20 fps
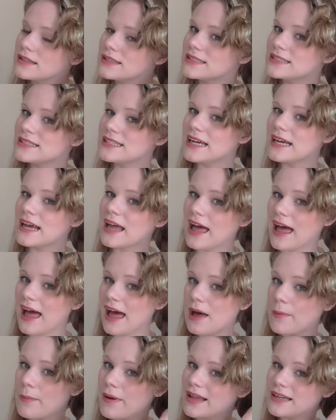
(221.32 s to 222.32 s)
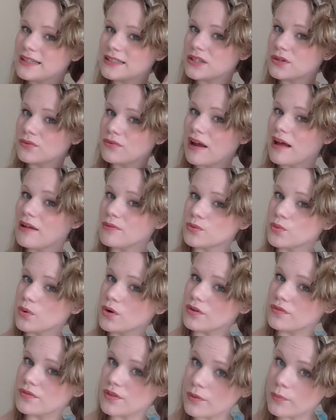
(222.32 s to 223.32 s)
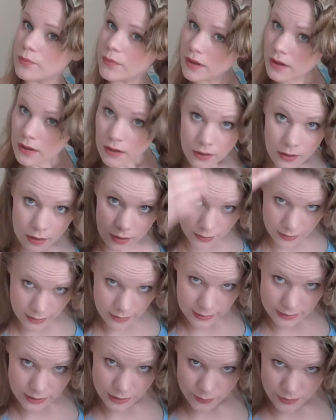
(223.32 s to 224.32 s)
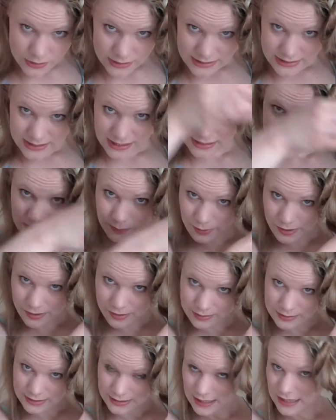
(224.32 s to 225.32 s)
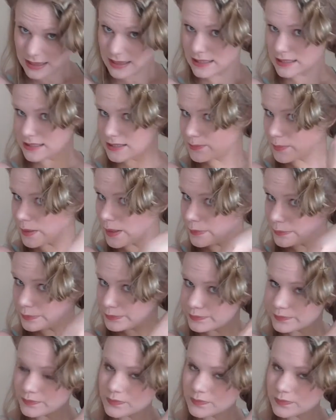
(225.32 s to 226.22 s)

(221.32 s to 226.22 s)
stick a hairband around one of them, and you want a centre parting in this bit.